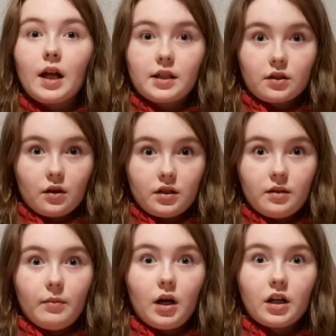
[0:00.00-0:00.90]
has cost
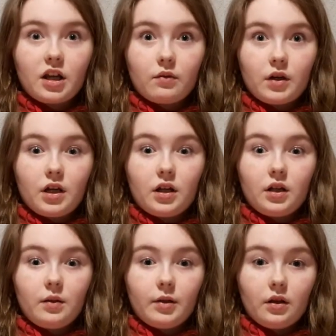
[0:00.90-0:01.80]
him many a weary
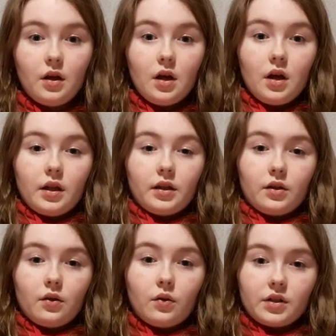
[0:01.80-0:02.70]
nibble,
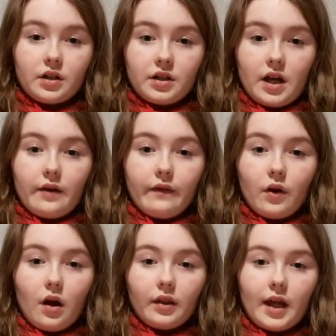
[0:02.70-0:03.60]
though turned out for
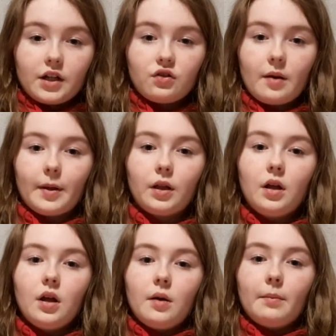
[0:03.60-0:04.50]
all thy trouble.
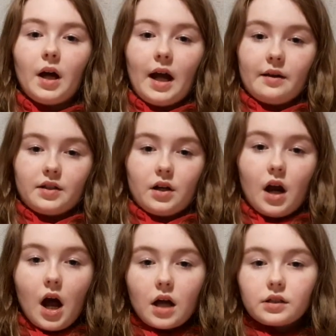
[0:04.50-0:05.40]
But how, sir,
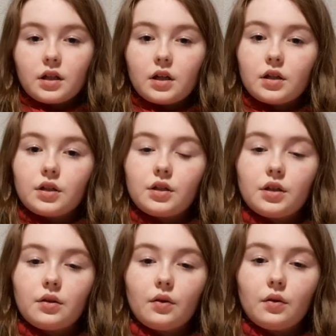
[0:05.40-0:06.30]
held
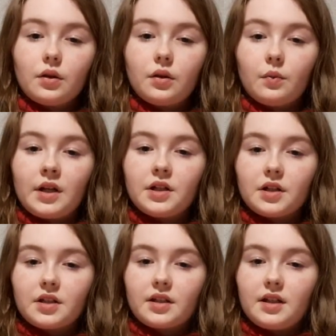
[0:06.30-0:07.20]
to though the
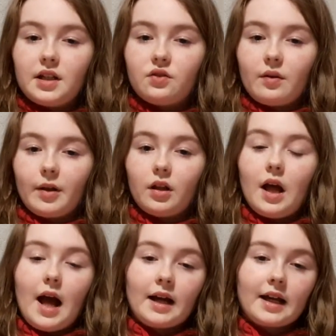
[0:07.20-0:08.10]
winter's sleety dribble
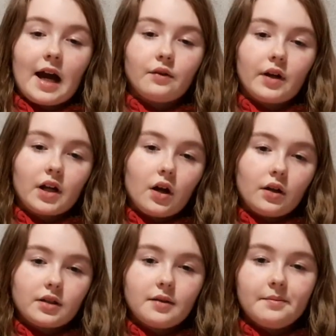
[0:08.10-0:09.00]
and can
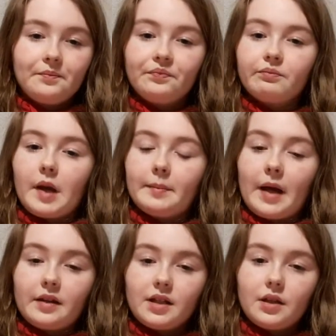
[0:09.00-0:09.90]
called. But
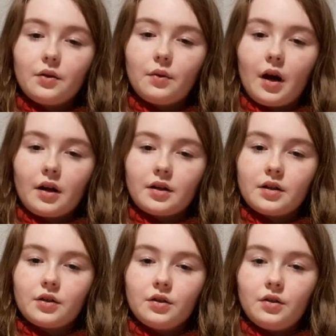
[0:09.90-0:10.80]
mousy though art
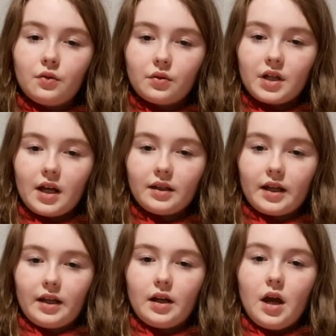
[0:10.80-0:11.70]
no I
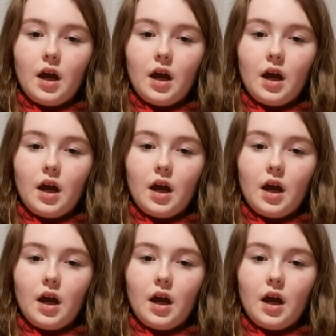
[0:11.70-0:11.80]
lane,